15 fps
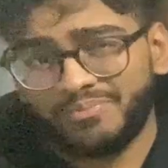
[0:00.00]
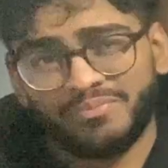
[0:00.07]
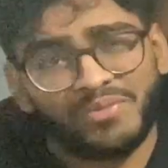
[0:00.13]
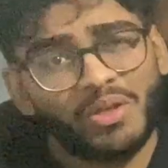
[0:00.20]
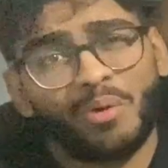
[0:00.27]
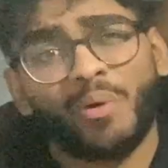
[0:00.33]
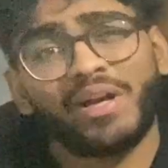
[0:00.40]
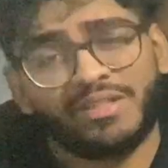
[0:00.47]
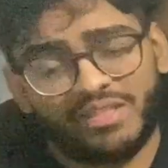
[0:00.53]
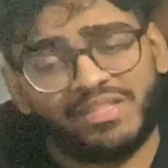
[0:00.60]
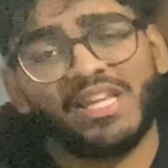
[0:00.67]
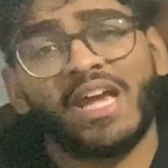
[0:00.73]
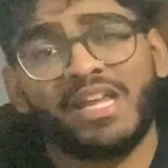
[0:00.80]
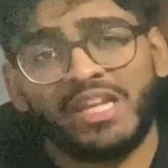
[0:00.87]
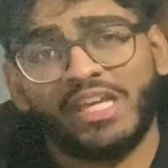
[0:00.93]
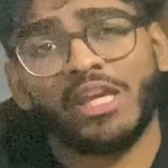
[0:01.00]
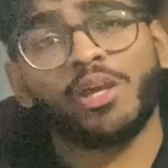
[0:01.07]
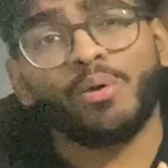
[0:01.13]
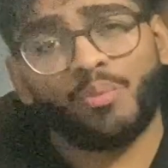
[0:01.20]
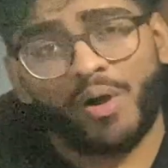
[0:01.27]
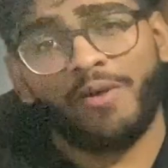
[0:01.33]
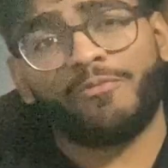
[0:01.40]
Yeah, we're detaining
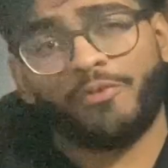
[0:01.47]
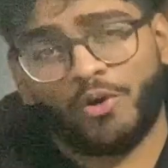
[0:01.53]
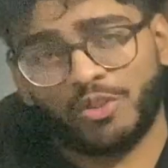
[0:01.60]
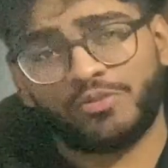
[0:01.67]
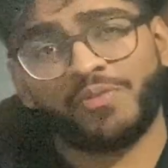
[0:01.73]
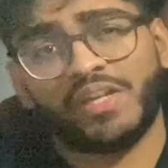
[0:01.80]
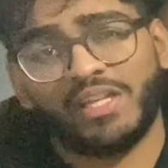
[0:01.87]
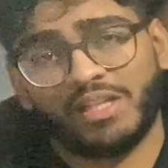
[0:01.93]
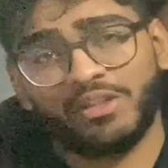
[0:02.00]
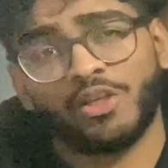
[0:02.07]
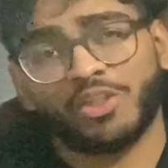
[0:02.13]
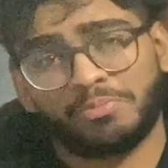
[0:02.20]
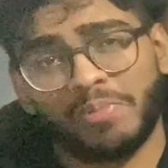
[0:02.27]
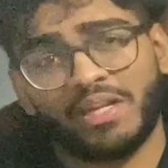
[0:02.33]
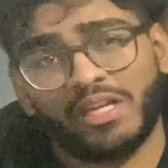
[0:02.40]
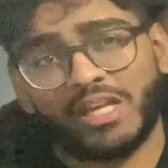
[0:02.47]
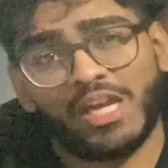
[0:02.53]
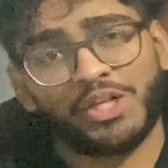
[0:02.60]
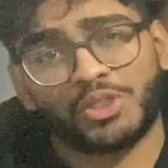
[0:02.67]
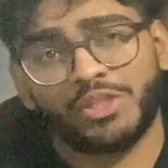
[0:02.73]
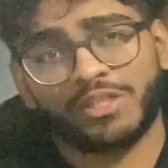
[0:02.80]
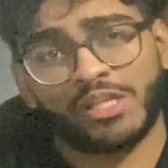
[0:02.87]
you, we're force-feeding those
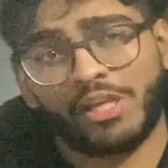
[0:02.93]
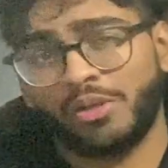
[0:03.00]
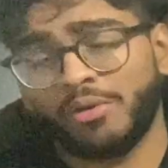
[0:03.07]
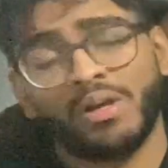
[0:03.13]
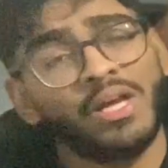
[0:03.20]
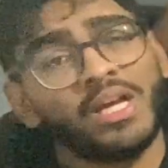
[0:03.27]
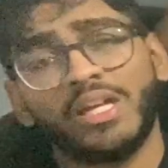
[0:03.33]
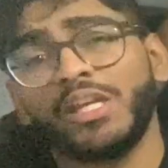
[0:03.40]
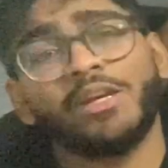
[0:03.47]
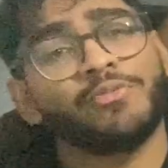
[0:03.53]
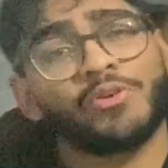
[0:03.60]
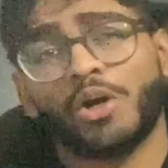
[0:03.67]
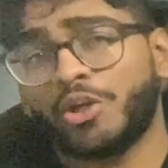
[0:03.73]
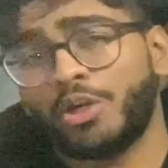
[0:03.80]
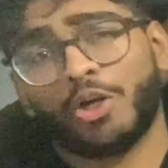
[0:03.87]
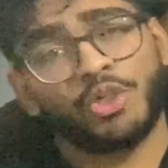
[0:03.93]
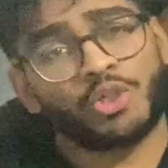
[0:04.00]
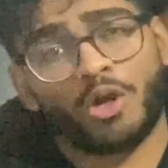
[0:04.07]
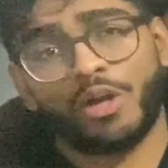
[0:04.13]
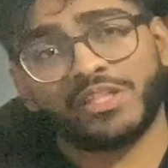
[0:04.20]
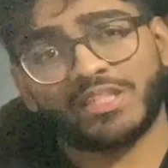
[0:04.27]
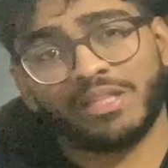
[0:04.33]
medications to you. You've got no
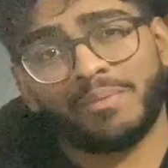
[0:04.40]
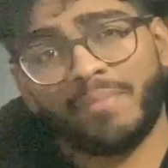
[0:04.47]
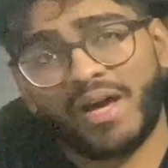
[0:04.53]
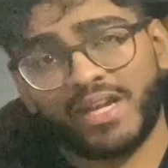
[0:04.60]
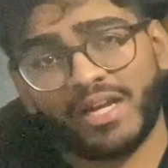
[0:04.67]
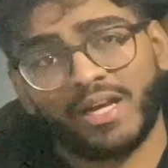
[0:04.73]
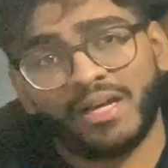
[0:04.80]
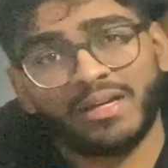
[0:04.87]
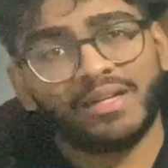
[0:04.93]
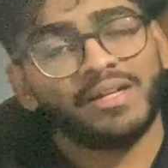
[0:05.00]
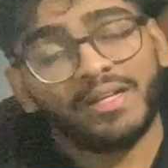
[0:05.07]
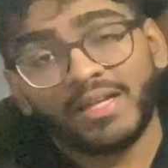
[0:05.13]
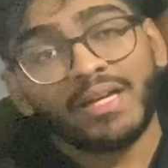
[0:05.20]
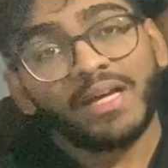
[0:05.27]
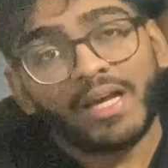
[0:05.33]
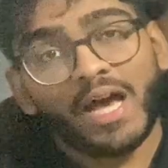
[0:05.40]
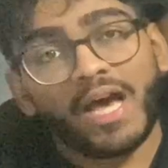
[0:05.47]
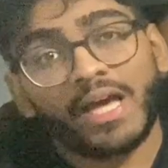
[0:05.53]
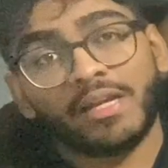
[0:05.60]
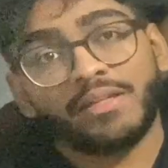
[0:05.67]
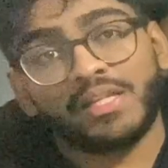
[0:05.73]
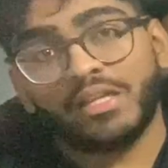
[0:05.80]
choice in the matter."
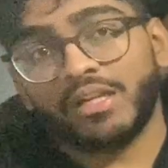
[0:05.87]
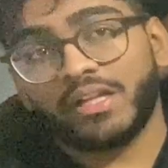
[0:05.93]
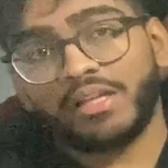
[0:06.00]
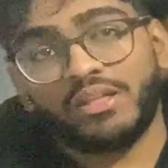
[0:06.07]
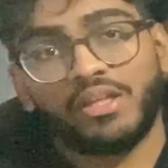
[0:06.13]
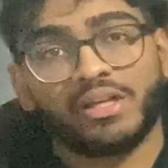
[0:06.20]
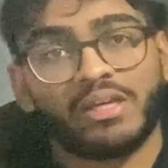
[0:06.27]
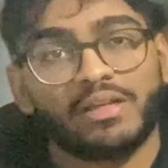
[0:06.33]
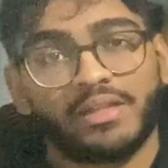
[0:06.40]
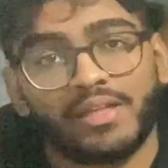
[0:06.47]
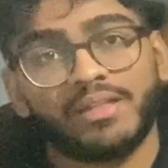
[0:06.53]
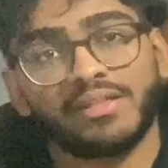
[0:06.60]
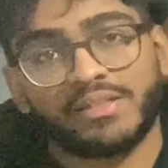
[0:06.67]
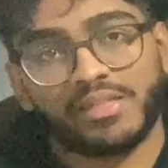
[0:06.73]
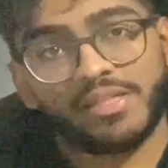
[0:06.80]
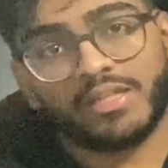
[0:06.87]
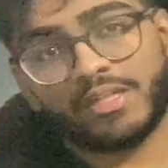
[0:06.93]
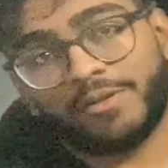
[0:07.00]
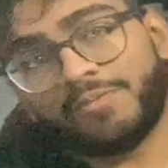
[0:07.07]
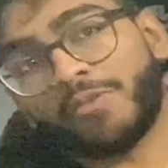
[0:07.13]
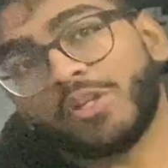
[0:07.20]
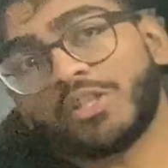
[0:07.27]
And, you can clearly see the
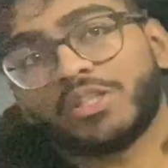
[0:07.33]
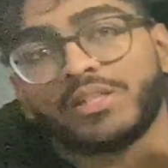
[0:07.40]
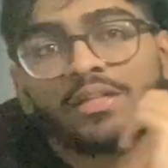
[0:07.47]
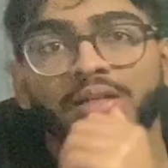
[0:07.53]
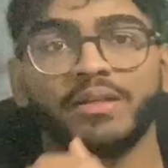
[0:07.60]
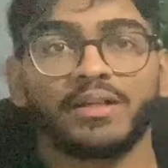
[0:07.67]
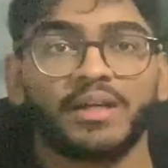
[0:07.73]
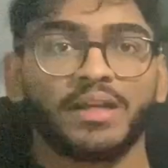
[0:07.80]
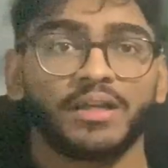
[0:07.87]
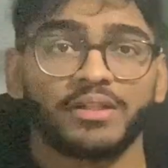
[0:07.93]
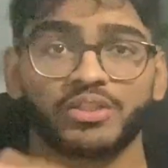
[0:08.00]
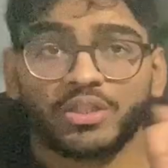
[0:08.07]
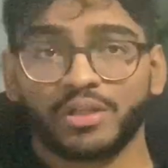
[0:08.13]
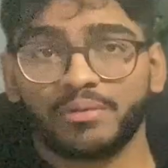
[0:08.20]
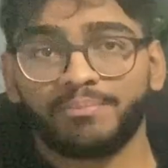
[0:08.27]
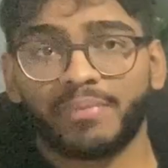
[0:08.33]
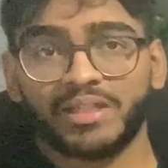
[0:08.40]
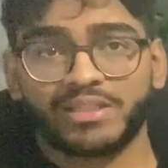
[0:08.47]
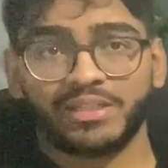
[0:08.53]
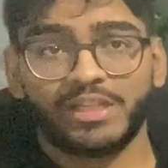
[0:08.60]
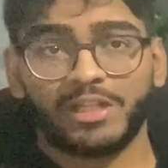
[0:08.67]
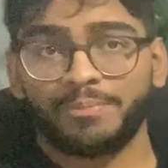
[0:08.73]
difference. So,
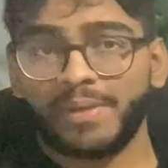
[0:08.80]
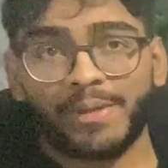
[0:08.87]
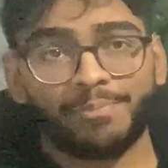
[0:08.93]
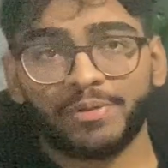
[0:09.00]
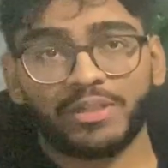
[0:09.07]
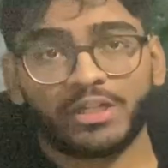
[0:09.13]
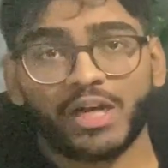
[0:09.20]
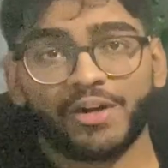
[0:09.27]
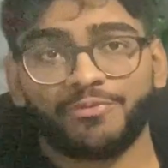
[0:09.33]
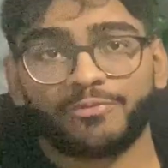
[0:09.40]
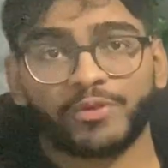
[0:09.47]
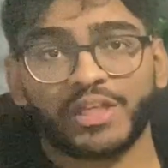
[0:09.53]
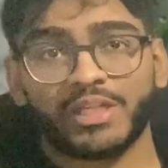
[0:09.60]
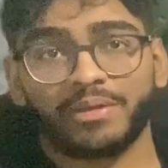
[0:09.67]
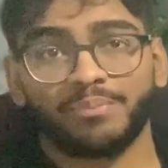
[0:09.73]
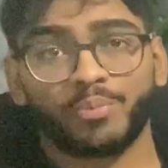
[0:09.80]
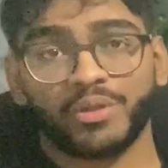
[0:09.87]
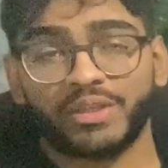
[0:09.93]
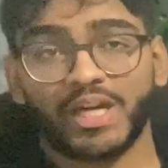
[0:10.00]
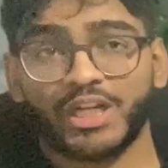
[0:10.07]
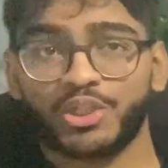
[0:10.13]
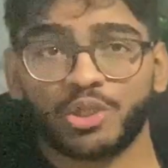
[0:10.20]
mentally ill people that have freedom with
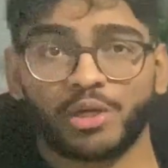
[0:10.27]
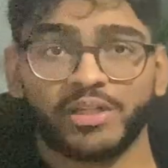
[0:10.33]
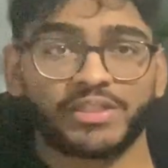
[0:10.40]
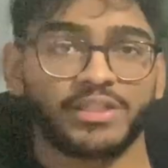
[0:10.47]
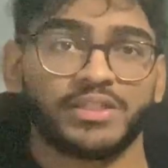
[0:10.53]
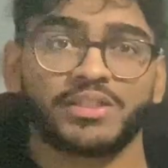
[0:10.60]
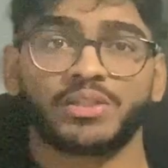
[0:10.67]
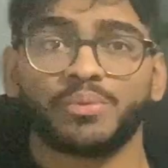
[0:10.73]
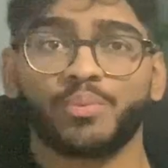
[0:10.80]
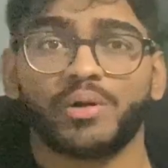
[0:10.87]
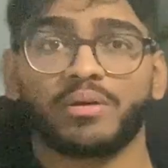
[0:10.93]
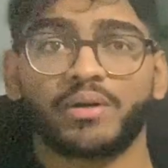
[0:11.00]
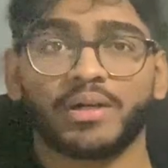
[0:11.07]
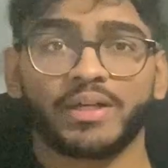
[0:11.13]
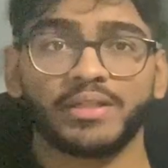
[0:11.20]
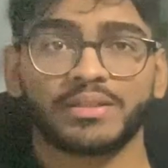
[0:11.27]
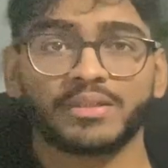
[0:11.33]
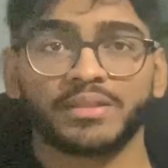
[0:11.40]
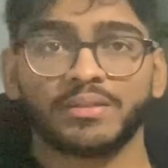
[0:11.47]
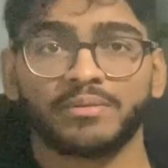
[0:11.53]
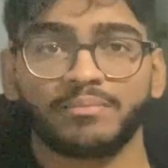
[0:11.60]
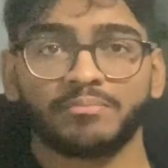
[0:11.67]
their choices,
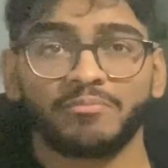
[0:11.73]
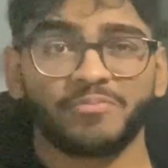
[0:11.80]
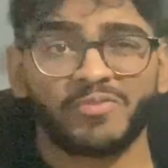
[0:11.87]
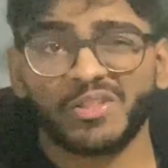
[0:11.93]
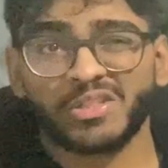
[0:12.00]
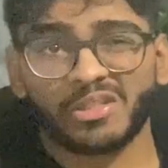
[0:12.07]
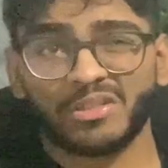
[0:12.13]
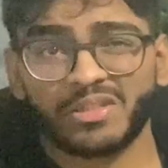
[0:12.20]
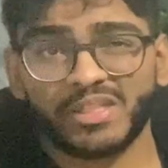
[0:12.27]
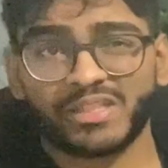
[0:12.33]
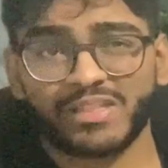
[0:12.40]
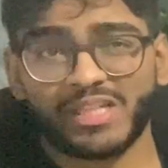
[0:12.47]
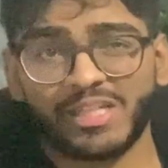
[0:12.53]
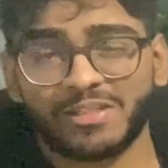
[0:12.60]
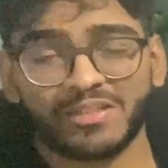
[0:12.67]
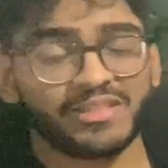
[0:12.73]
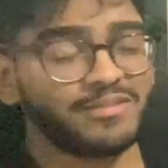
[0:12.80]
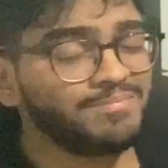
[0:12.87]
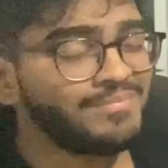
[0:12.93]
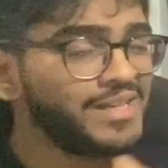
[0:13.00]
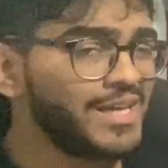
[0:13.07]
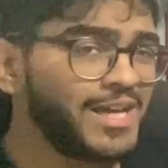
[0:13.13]
whereas physical diseases,
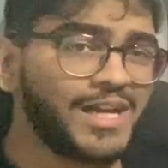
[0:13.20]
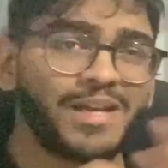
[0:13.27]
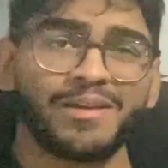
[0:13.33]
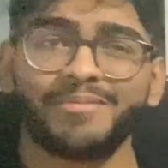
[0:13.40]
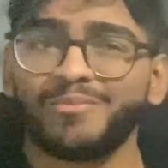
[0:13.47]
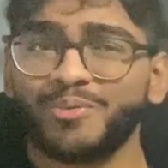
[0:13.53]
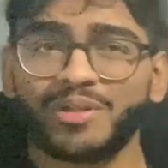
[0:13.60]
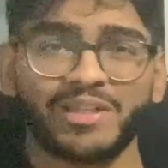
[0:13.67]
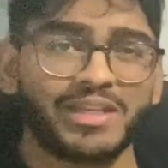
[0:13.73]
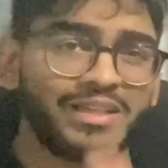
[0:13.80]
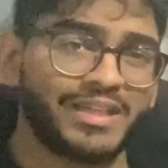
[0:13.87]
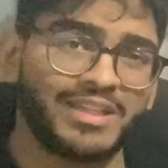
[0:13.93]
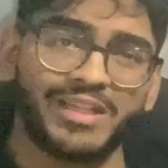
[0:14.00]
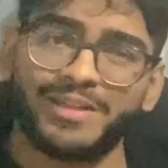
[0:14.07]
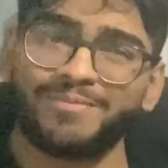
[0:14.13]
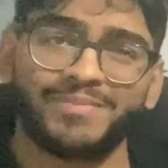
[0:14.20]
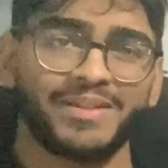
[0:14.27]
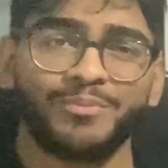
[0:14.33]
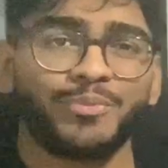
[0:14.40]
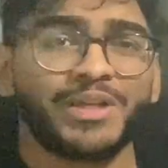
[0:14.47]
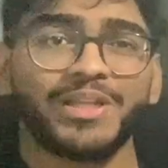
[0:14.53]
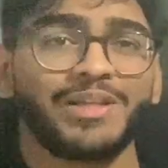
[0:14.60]
willy-nilly,
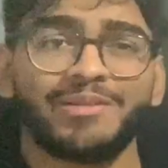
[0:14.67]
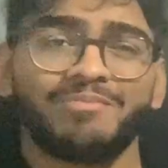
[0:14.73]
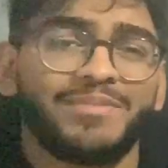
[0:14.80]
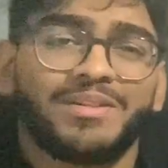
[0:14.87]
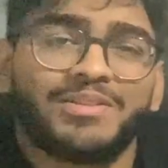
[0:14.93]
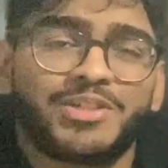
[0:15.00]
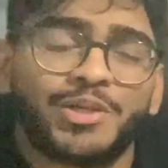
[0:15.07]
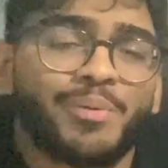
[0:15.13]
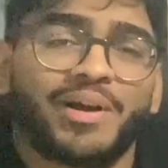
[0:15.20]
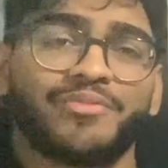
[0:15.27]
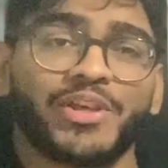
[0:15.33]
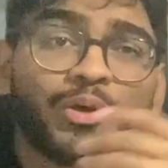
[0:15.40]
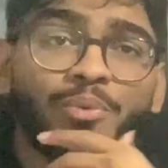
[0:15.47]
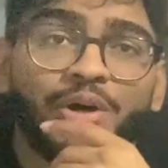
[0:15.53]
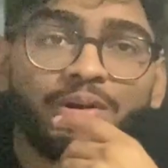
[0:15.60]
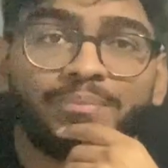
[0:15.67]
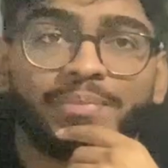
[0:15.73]
we do whatever you want,